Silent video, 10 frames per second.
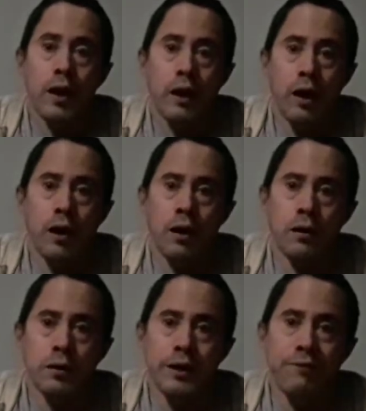
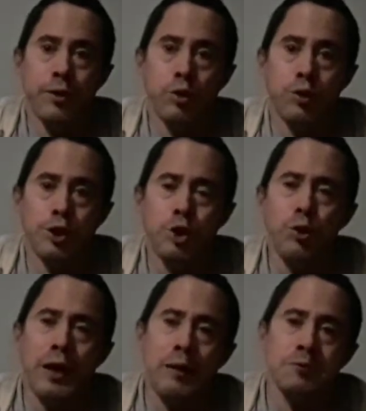I'll give you the two
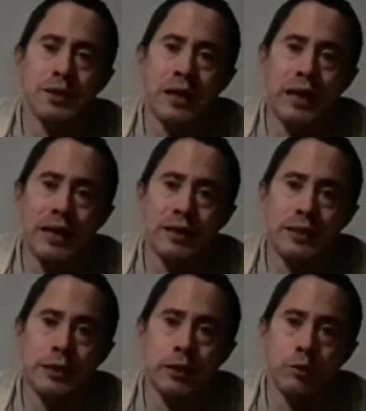names that I had to
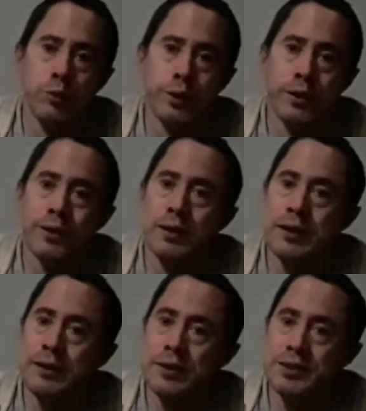deal with
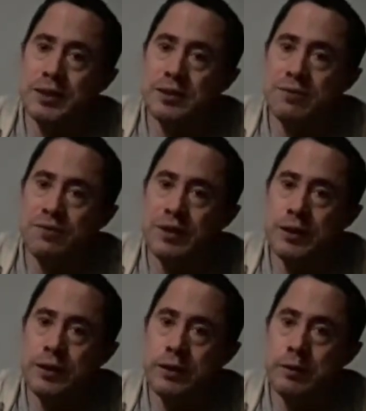in the sense of
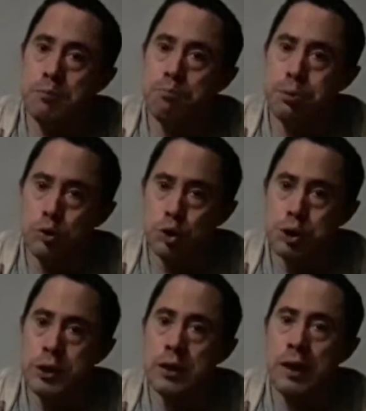the
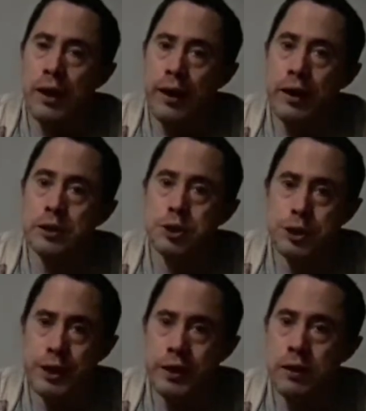bullshit, lying,
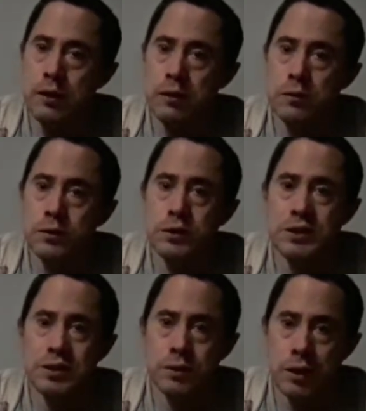cheating little
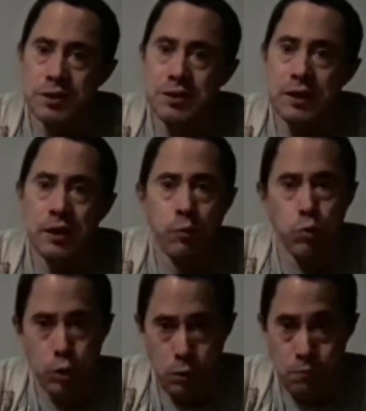sluts that they
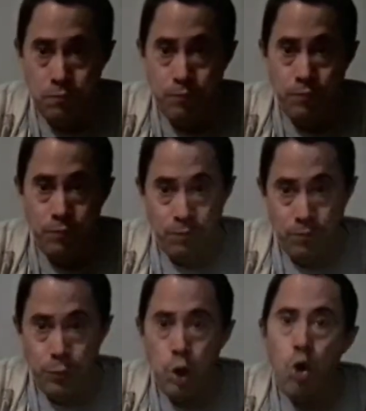were.
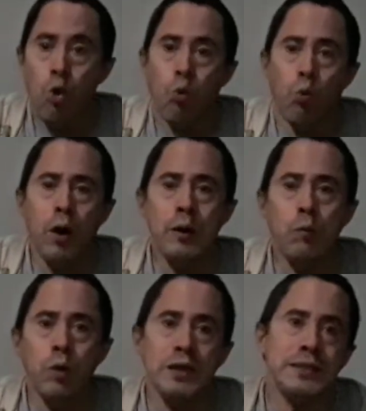One
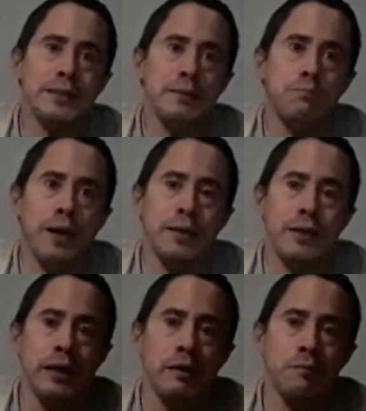was by the
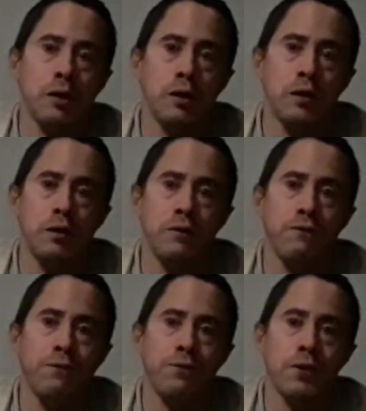name of
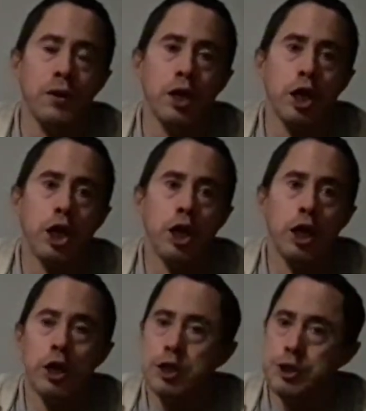
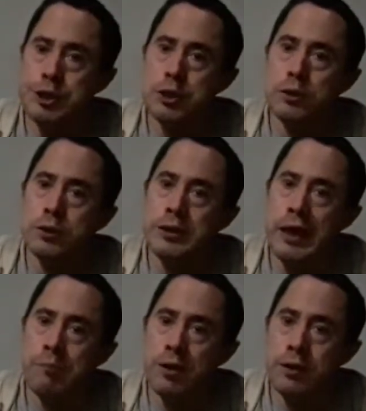Jill
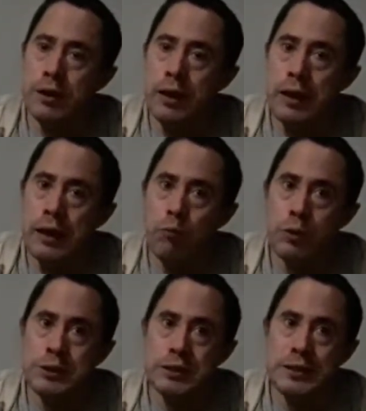Yamond,
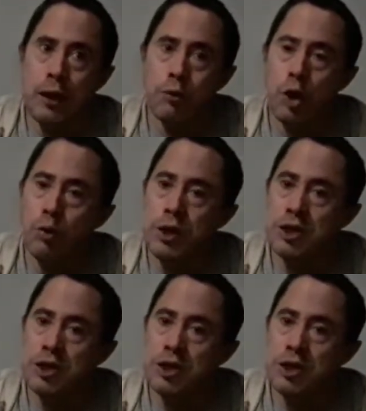which is now known as